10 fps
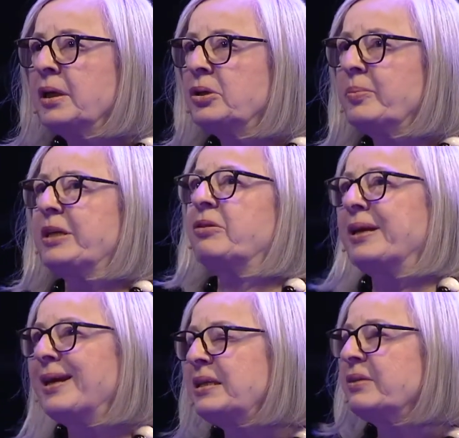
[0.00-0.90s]
to be
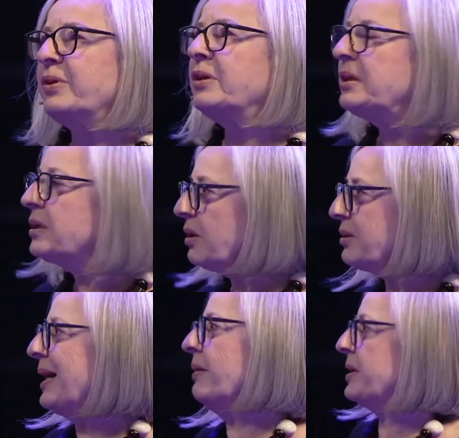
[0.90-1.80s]
creative you need to go
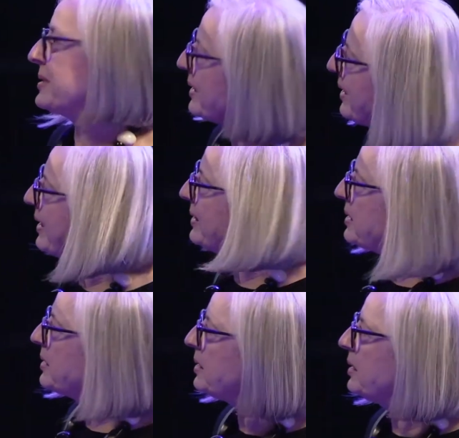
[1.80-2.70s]
down a slide,
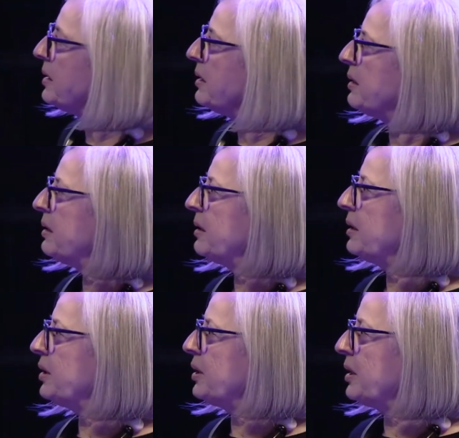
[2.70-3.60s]

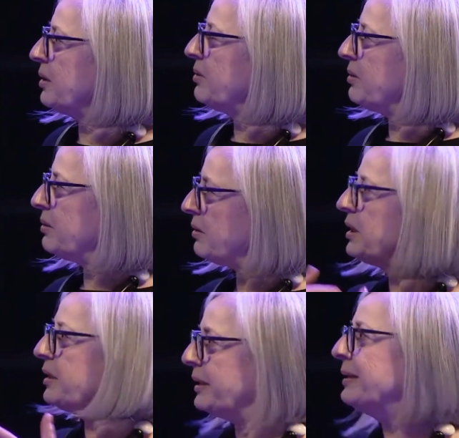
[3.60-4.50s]
you know,
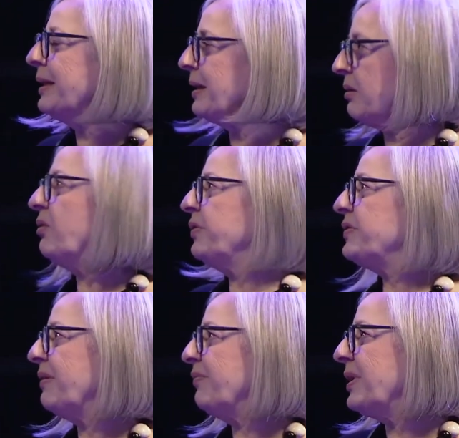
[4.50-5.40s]
in that
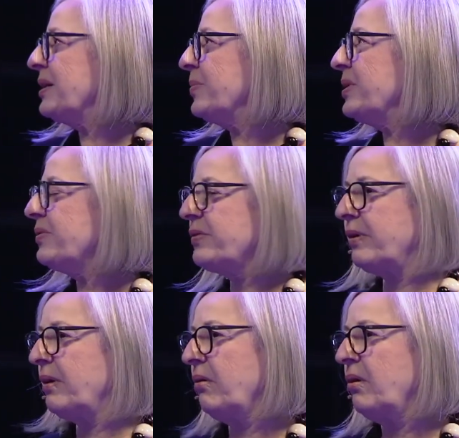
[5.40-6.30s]
office environment.
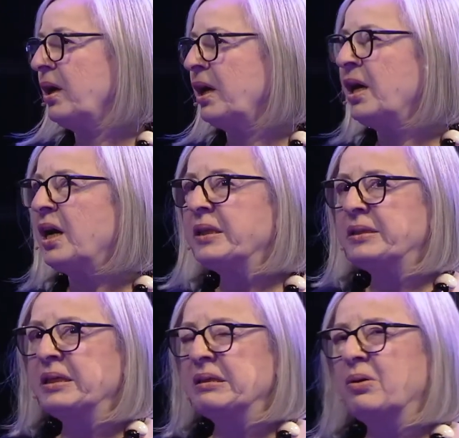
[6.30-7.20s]
So I
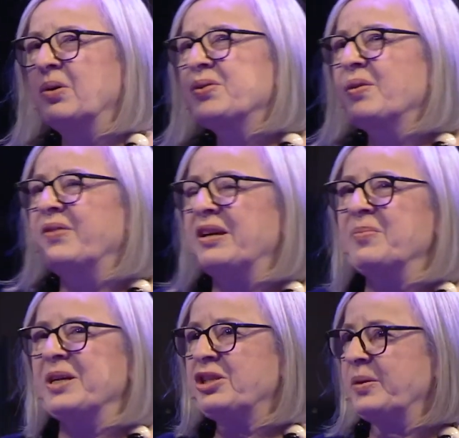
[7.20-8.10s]
think it also very
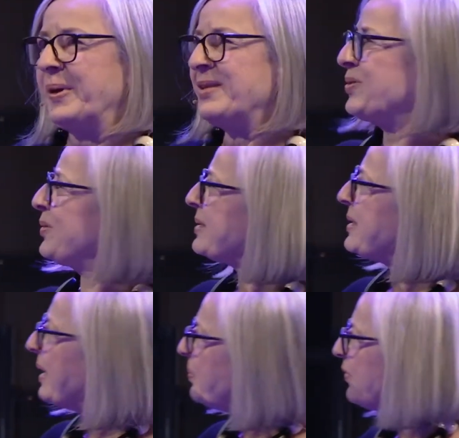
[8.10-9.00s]
much depends on the
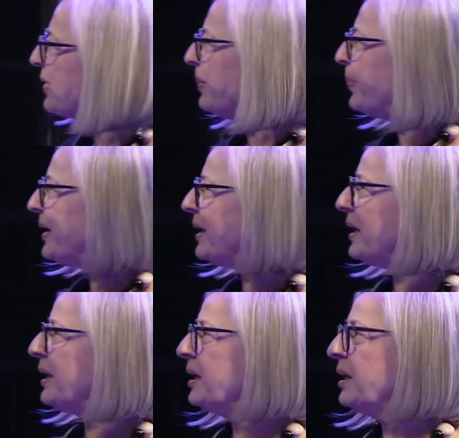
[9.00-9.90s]
type of
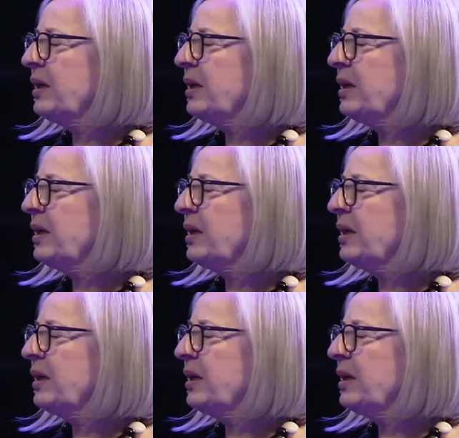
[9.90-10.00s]
company,